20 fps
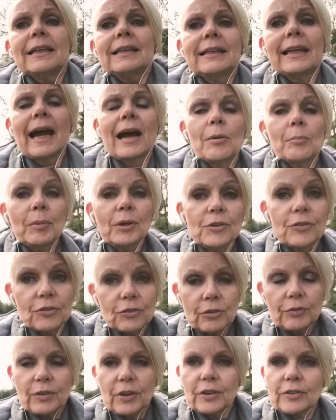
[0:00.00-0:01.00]
Now,
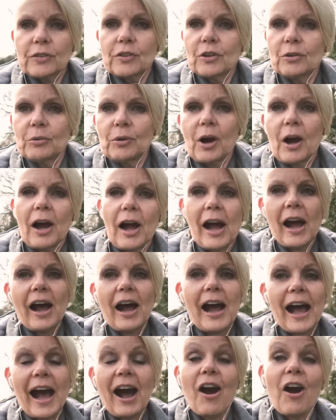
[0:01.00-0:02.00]
most of us who
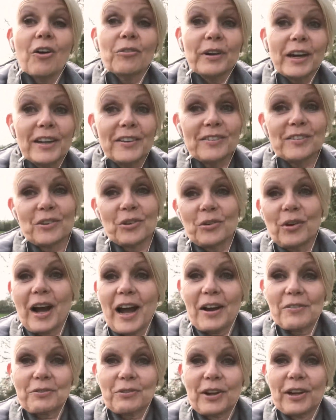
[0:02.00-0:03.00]
are raising or
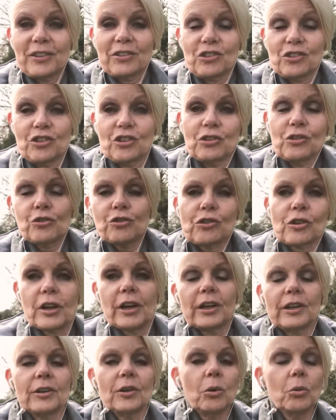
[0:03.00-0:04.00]
have raised
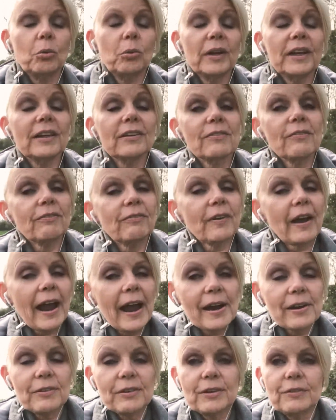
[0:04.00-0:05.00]
children, we're
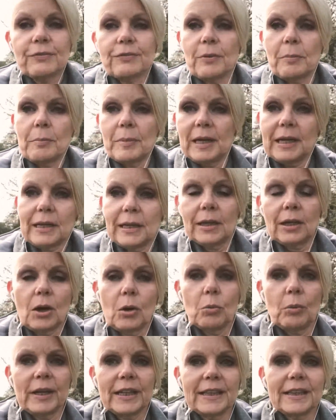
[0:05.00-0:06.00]
very
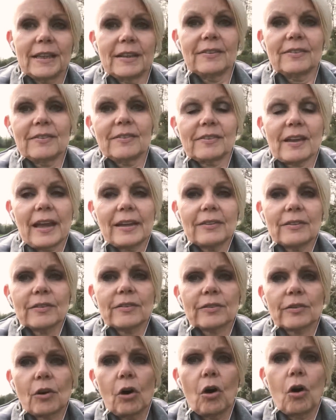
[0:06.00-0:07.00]
familiar with this
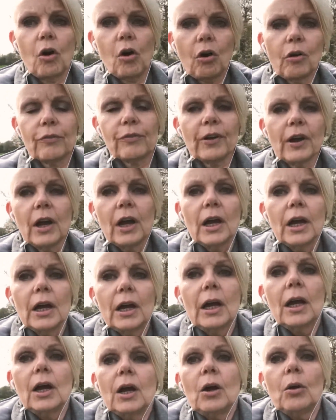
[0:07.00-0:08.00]
sense of
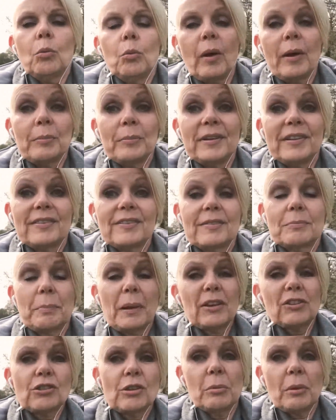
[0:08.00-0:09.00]

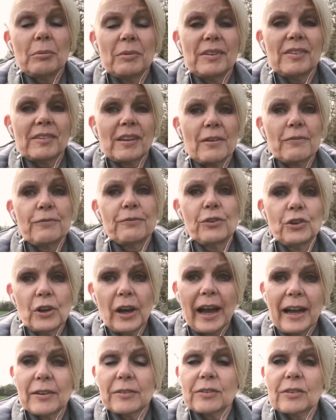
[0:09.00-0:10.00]
especially when we set foot
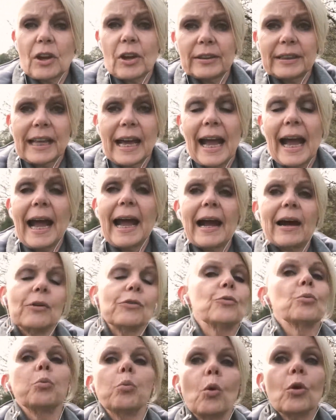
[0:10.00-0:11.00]
outside the
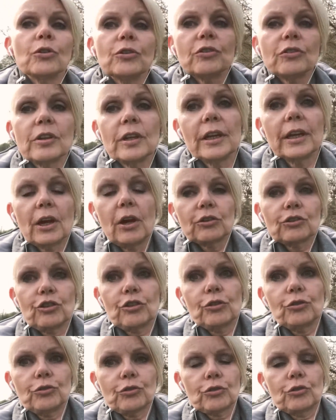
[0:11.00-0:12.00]
house, wanting our
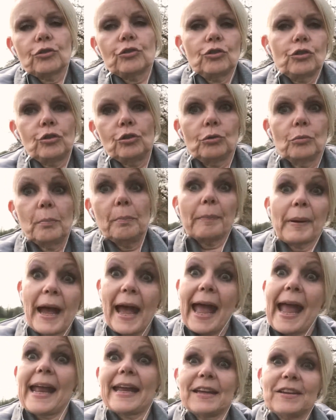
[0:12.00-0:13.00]
children to
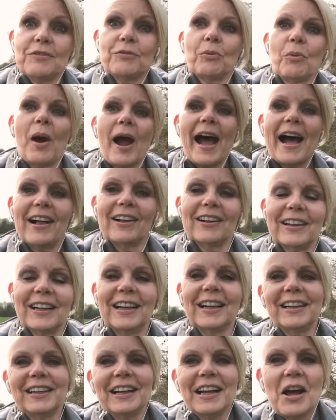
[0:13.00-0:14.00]
behave
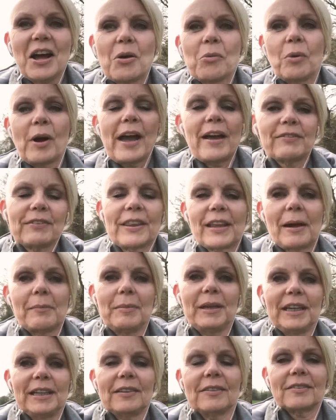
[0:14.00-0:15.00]
well, whatever that
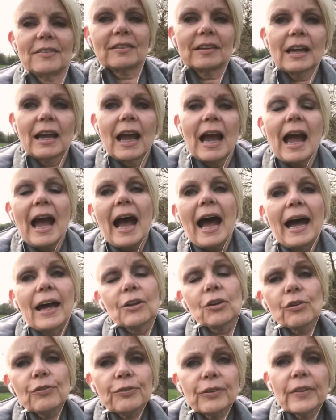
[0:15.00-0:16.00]
means.
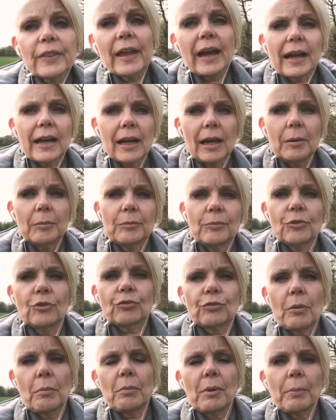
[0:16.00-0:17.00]
And often that comes
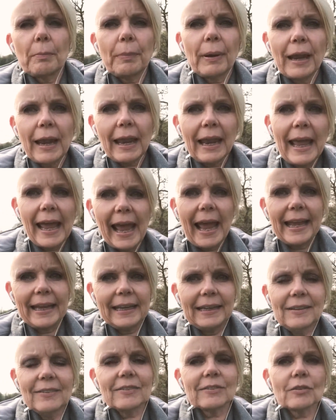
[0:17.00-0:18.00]
from a
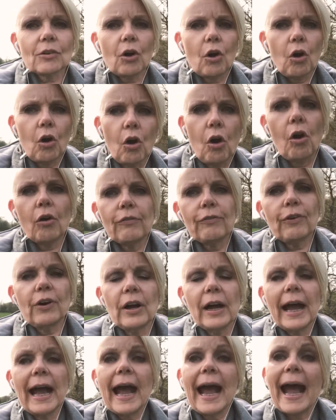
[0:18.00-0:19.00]
place of
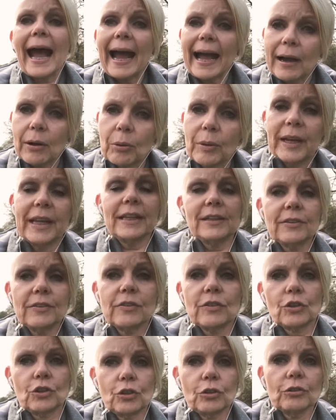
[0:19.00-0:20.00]
our
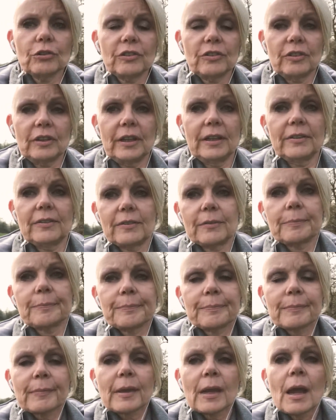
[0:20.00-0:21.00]
insecurities,
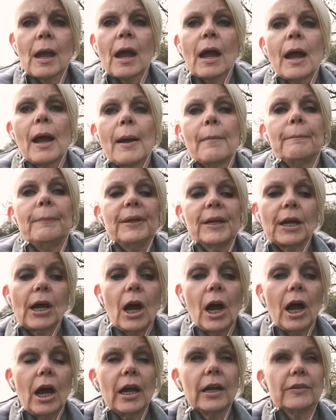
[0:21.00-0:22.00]

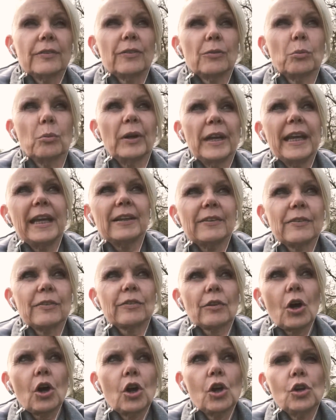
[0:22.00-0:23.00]
because we're
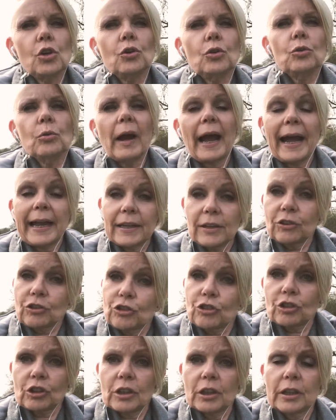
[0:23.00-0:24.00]
so
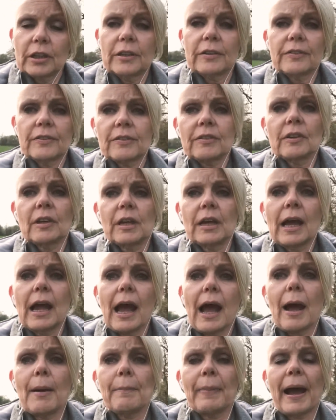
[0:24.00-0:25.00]
anxious
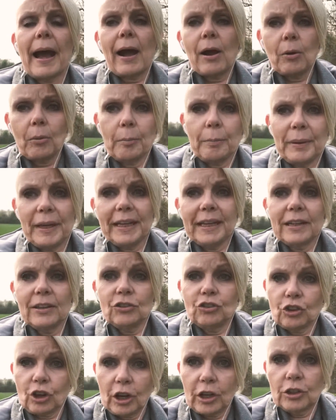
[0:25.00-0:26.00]
about
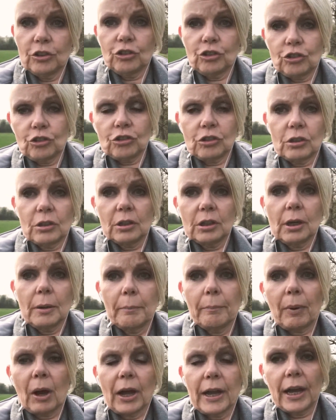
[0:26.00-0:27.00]
being judged
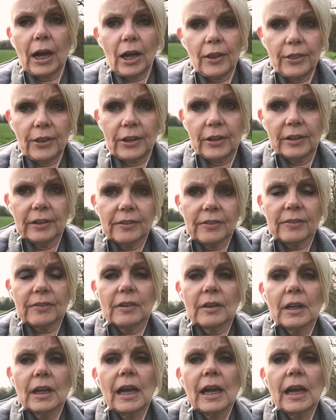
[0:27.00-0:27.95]
by others,